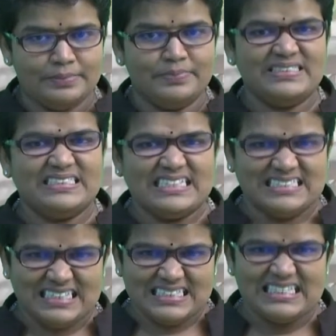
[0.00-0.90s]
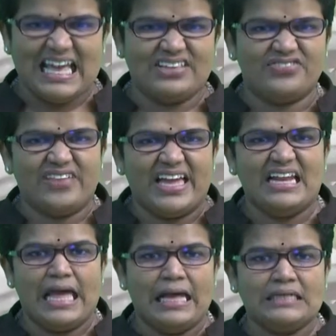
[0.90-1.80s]
businesses as well
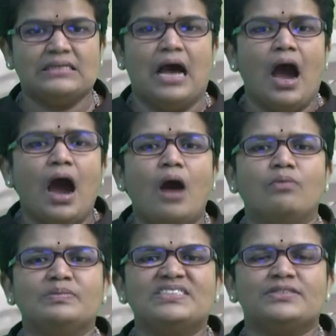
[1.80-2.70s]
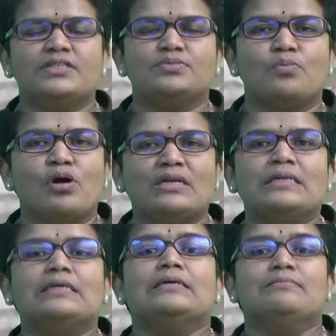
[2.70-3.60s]
as our business
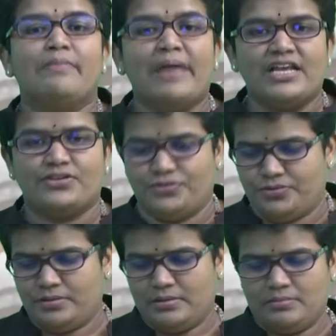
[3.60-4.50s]
model mesh.